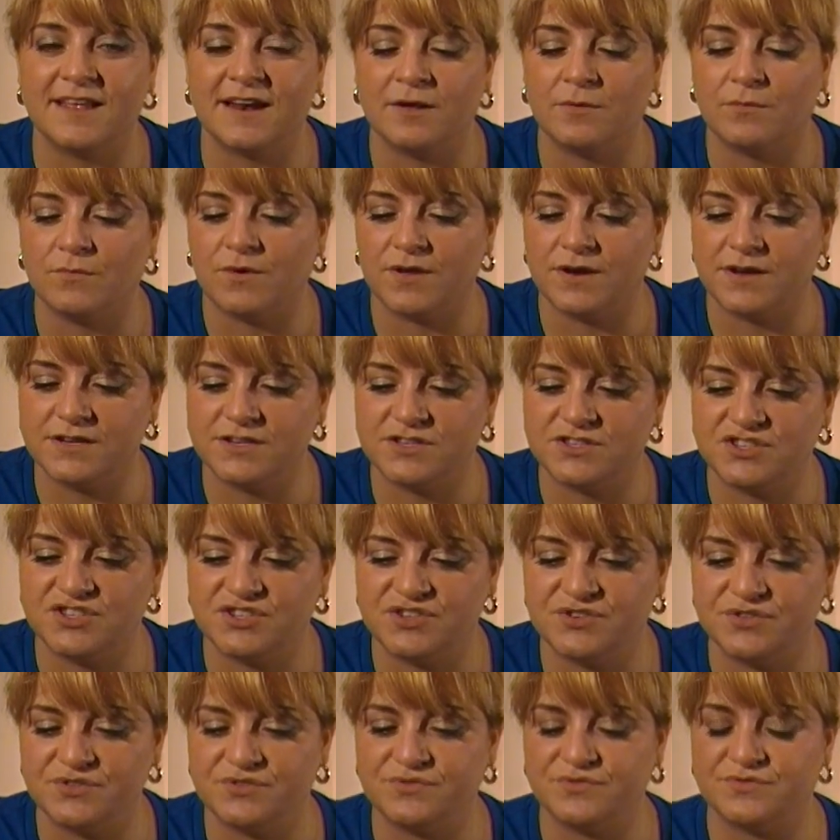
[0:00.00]
that I wanted
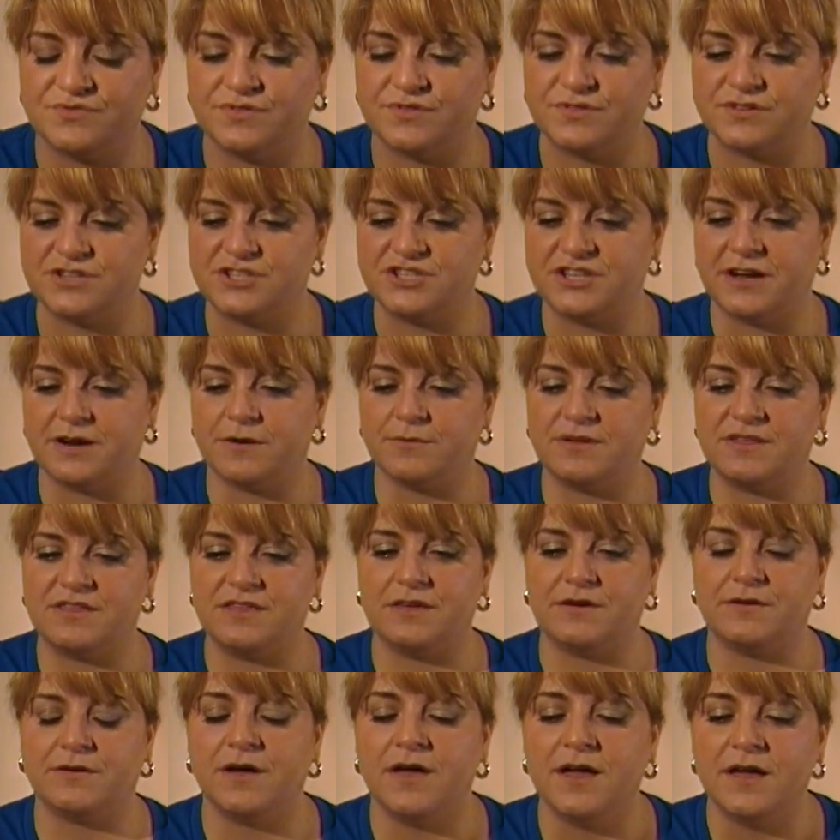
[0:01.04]
to share
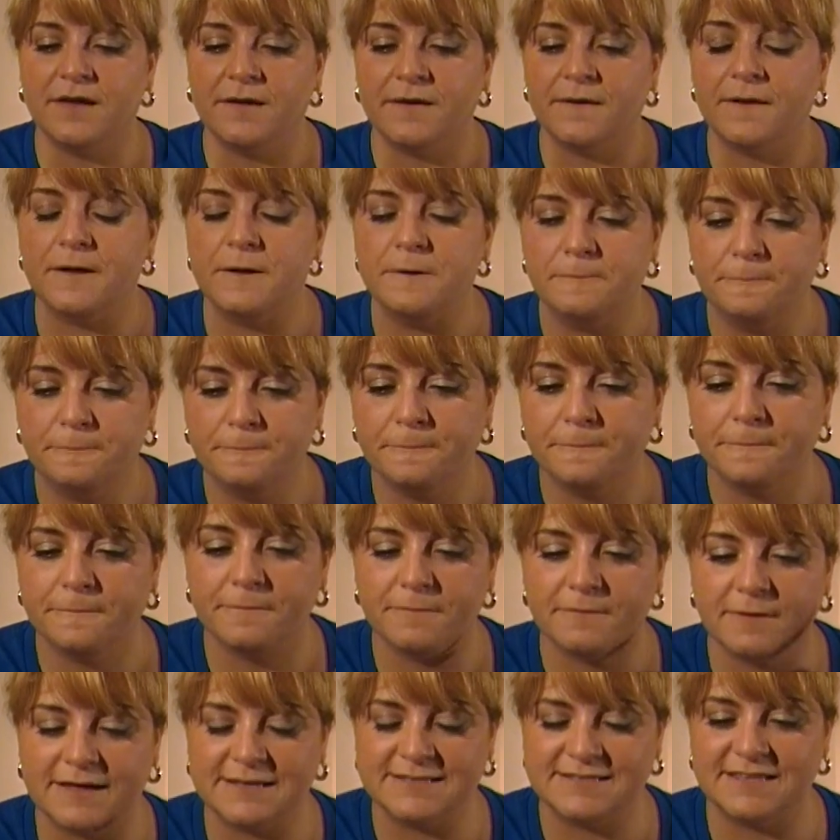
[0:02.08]
with you.
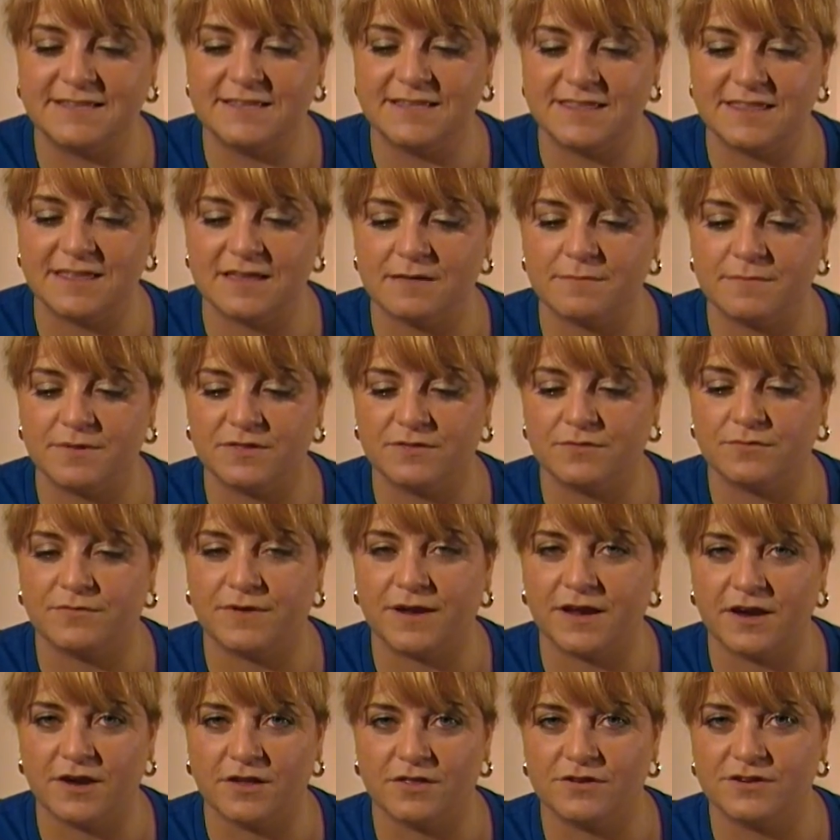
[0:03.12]
I said the thing about the
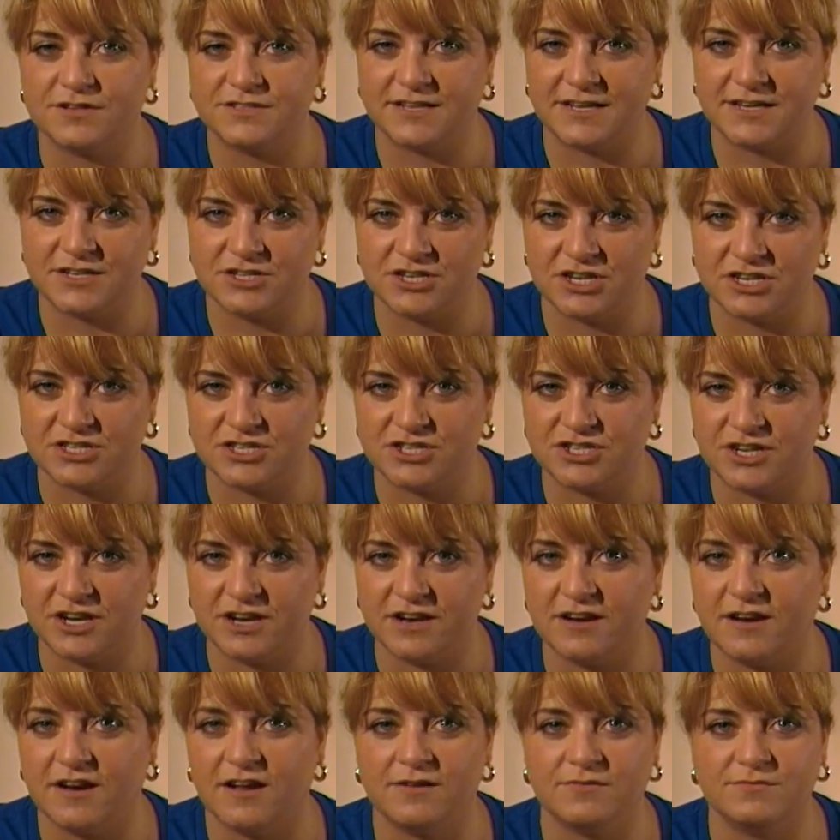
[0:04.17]
regular
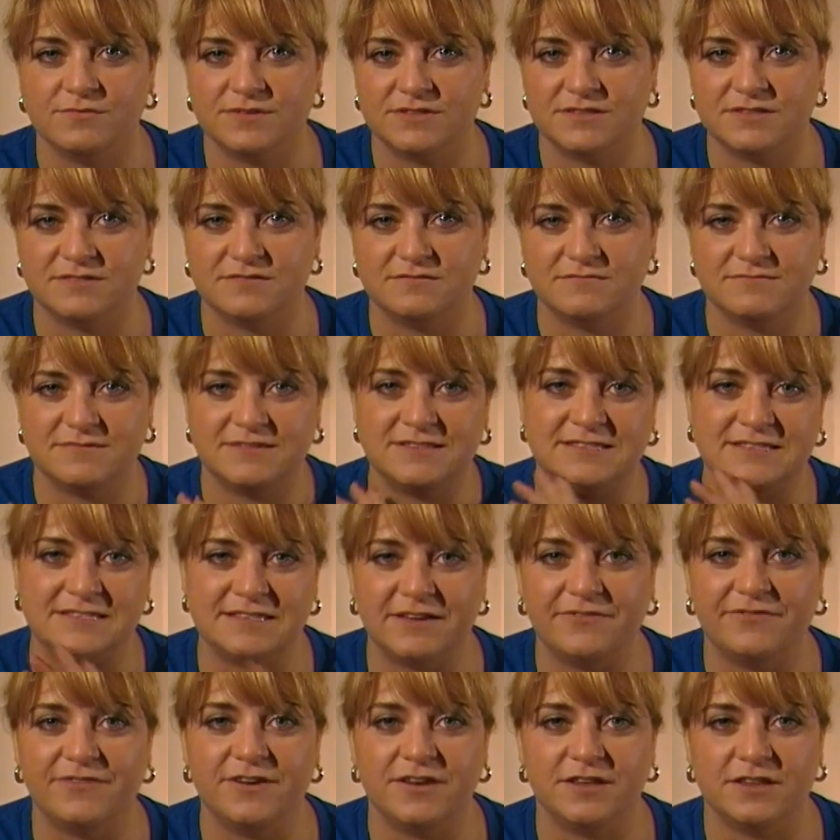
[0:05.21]
digestion. I was
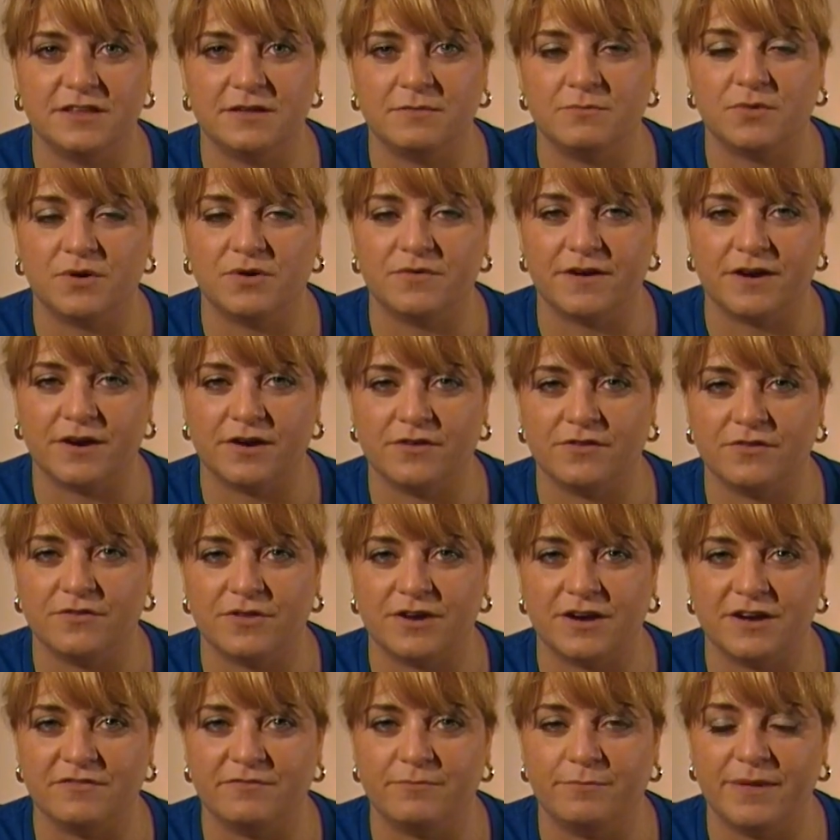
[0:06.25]
definitely more
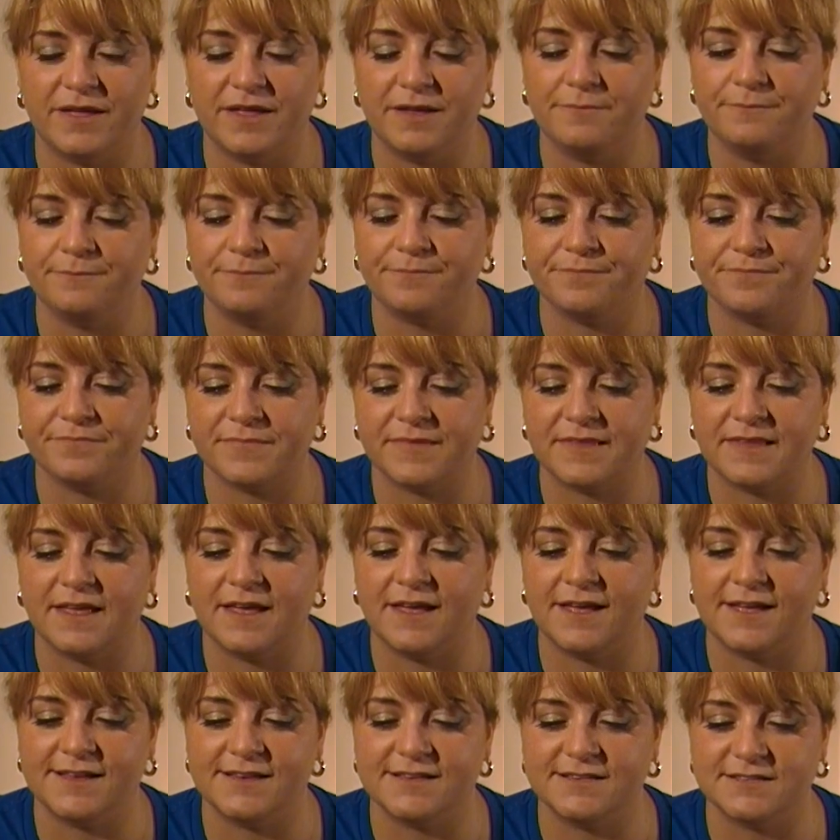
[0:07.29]
regular than I've been,
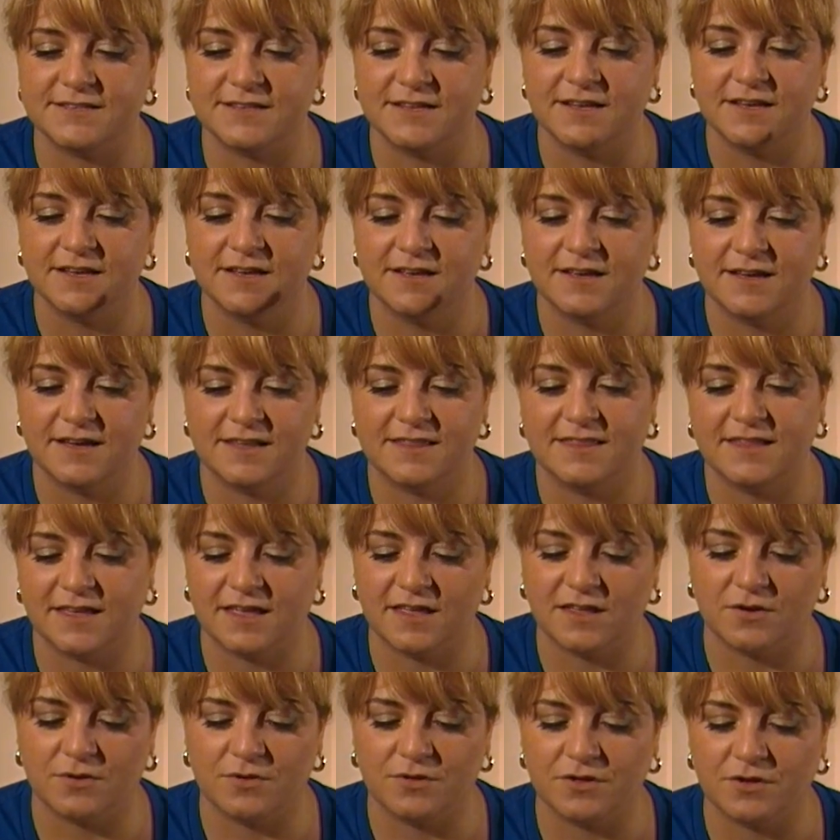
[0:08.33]
and I
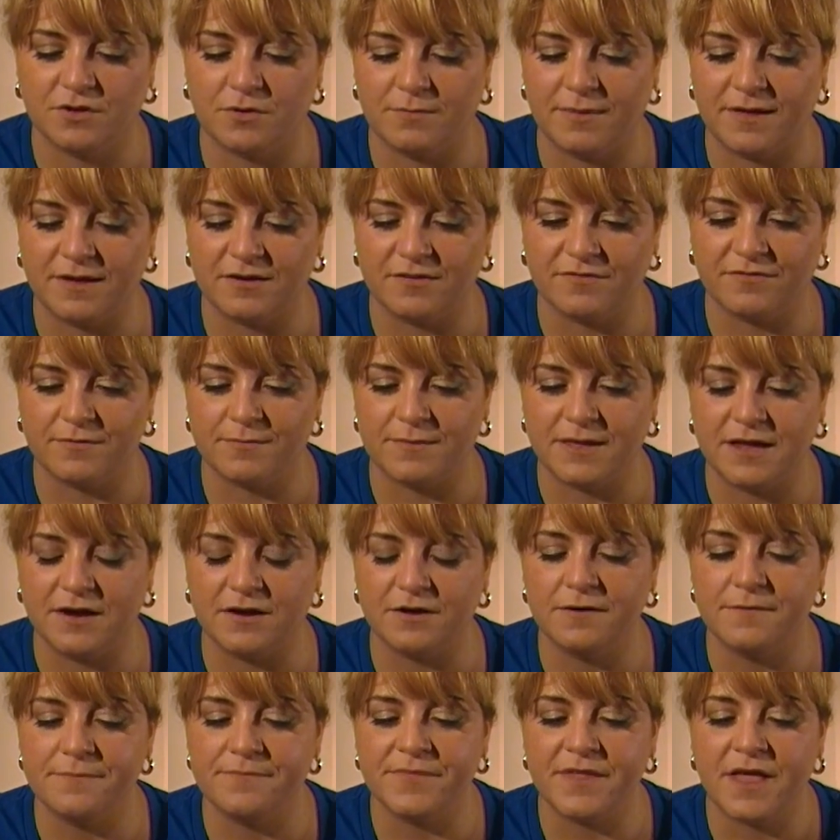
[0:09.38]
think it can only go better from
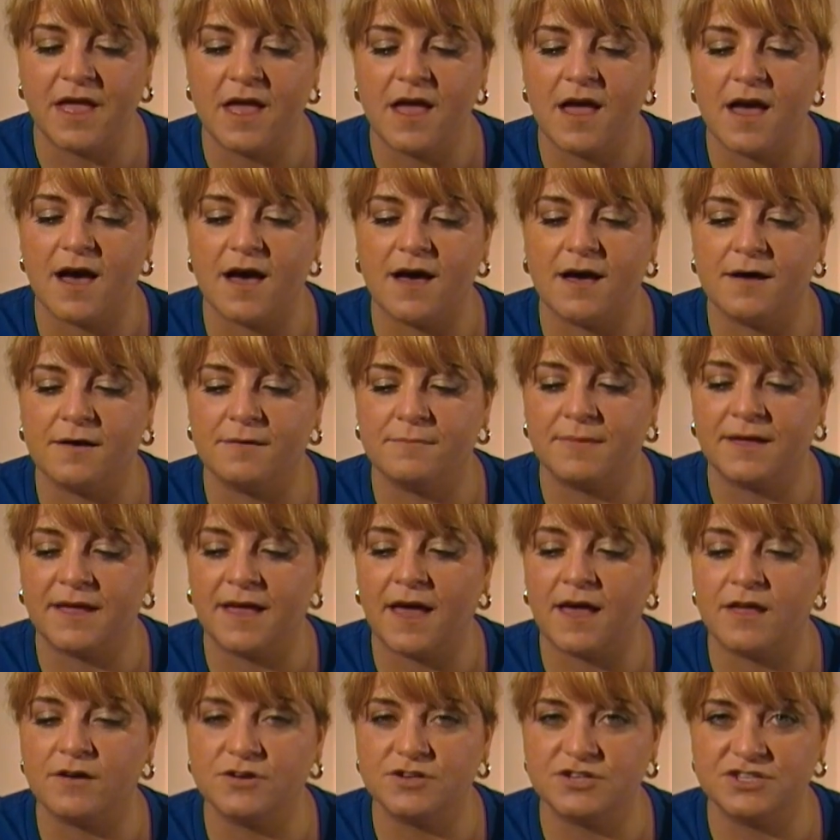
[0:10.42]
here.
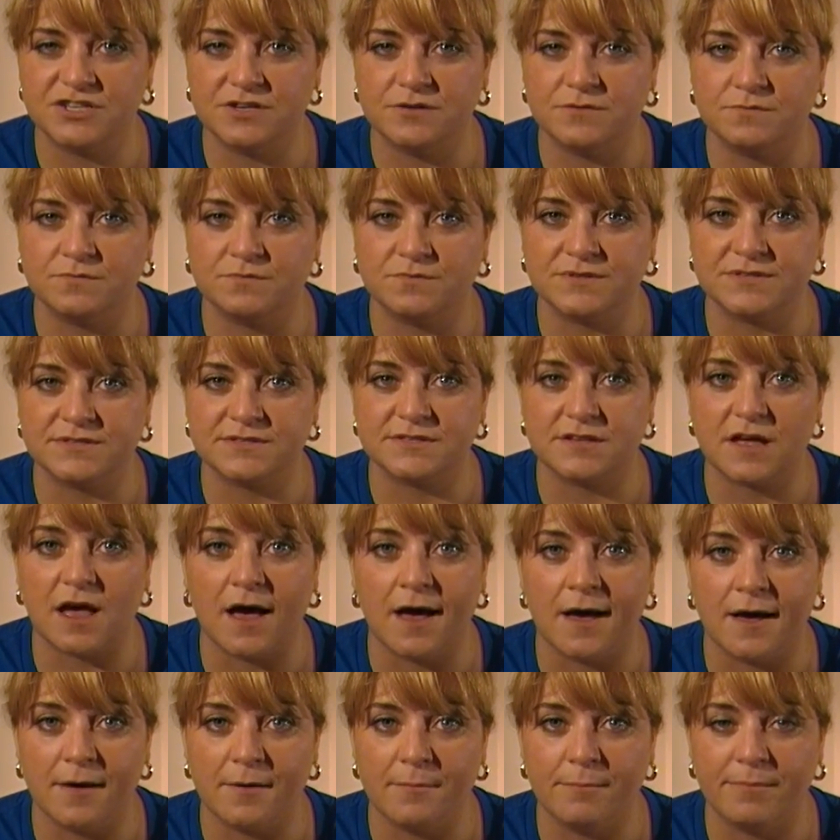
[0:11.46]
My energy was
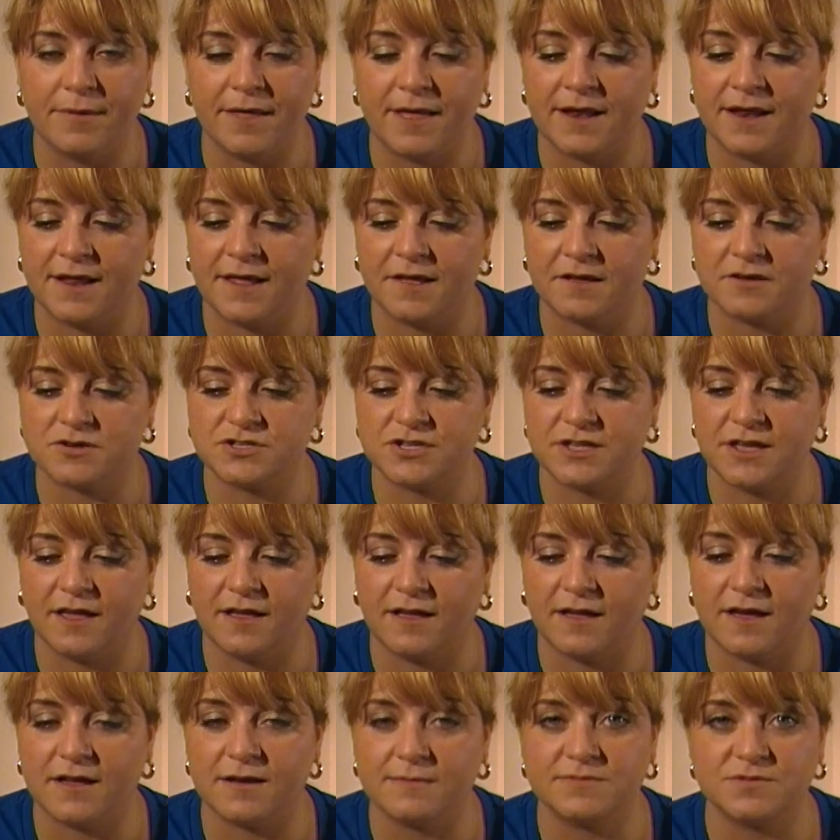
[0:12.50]
up, and
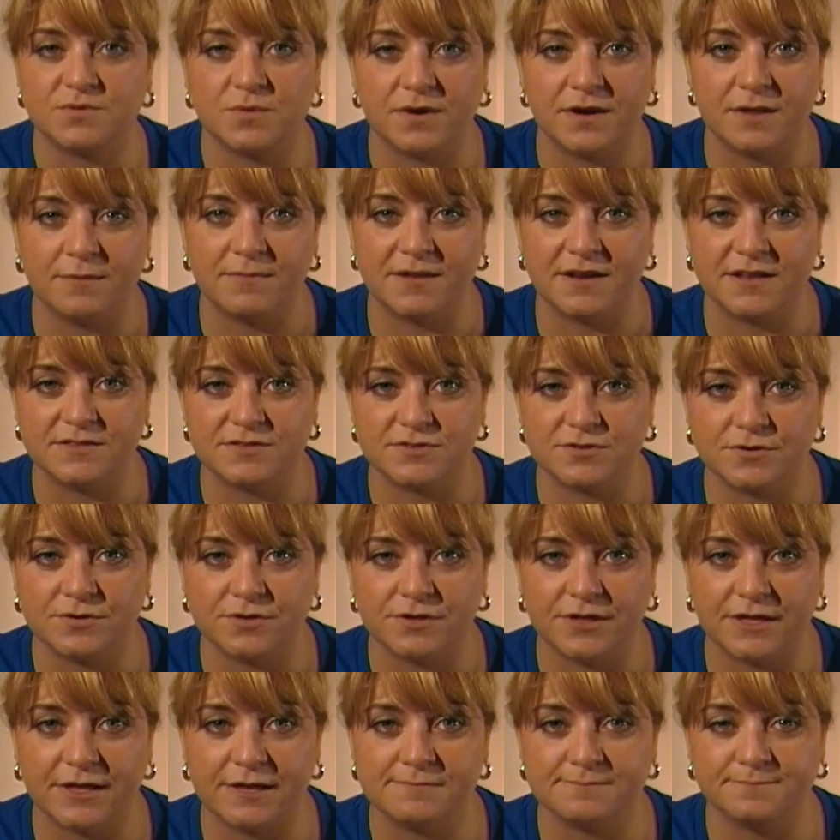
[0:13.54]
I got up 20 minutes
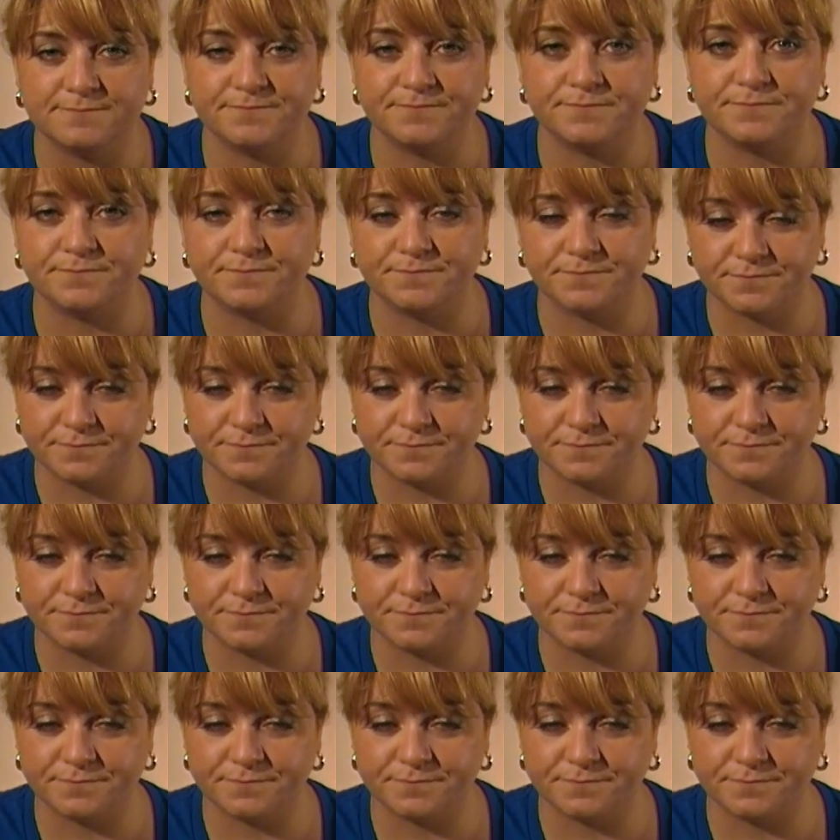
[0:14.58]
early,